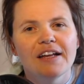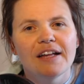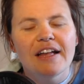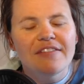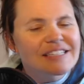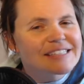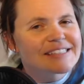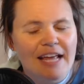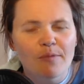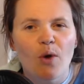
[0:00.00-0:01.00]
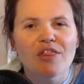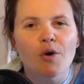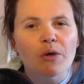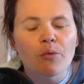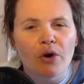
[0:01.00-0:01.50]
in the same way that
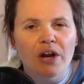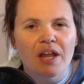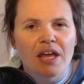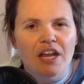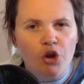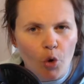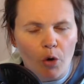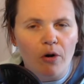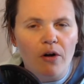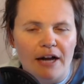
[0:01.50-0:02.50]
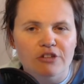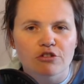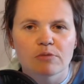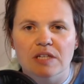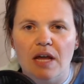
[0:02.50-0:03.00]
we would in a normal
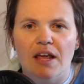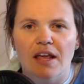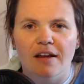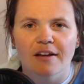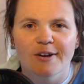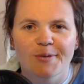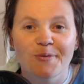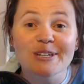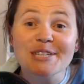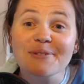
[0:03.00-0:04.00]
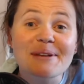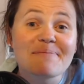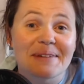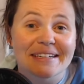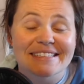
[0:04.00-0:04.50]
classroom setting? We're just
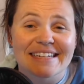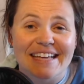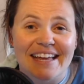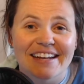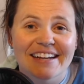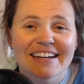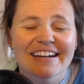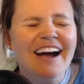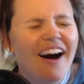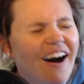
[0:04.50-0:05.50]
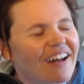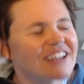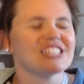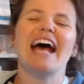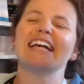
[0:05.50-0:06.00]
remixing it.
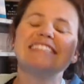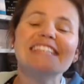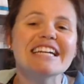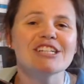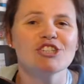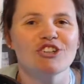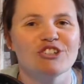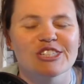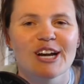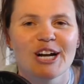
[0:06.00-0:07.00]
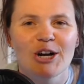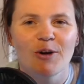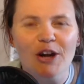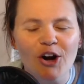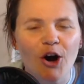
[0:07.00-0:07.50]
Gosh, as teachers,
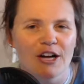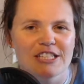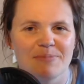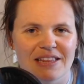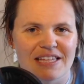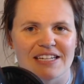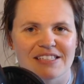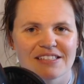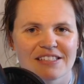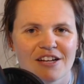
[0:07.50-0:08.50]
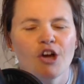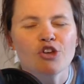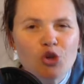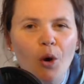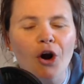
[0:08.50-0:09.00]
we are awesome at this.
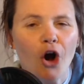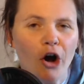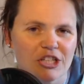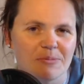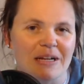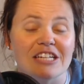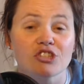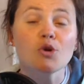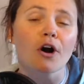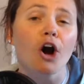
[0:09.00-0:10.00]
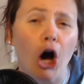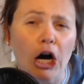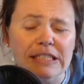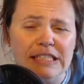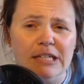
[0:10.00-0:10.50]
You are awesome at this. You are
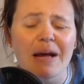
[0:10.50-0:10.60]
awesome